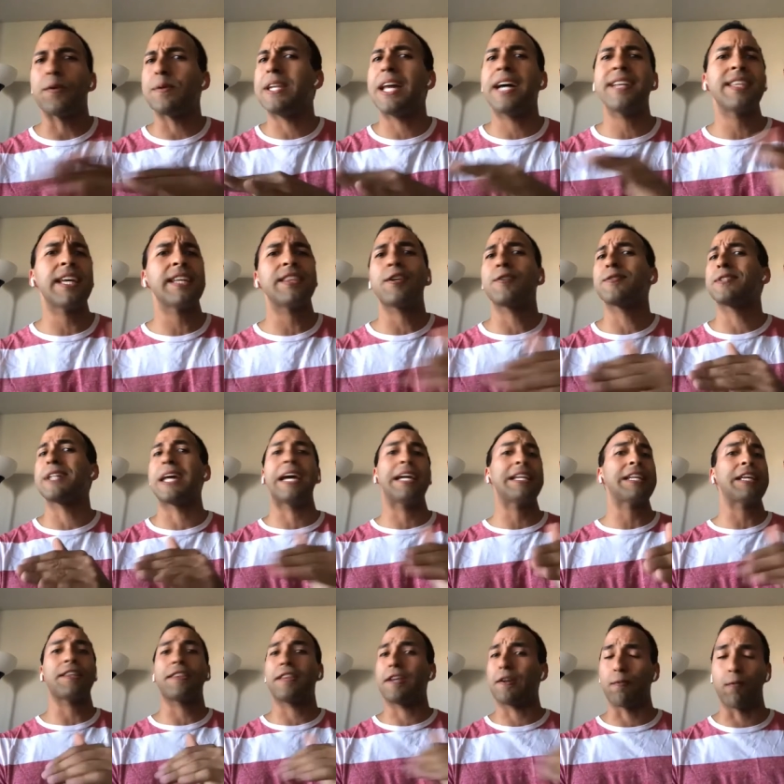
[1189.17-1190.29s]
Not that there's
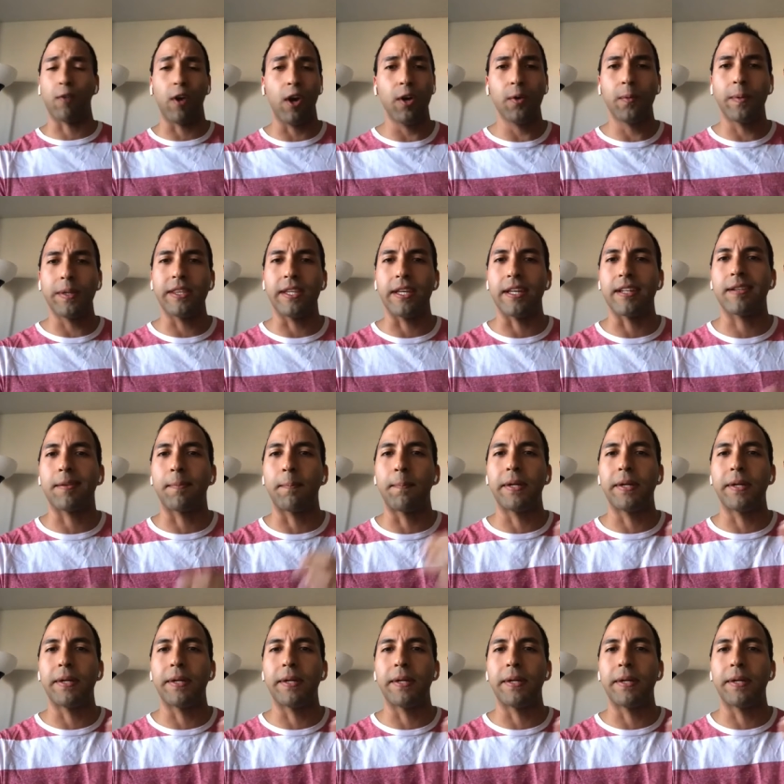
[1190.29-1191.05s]
anything wrong with this,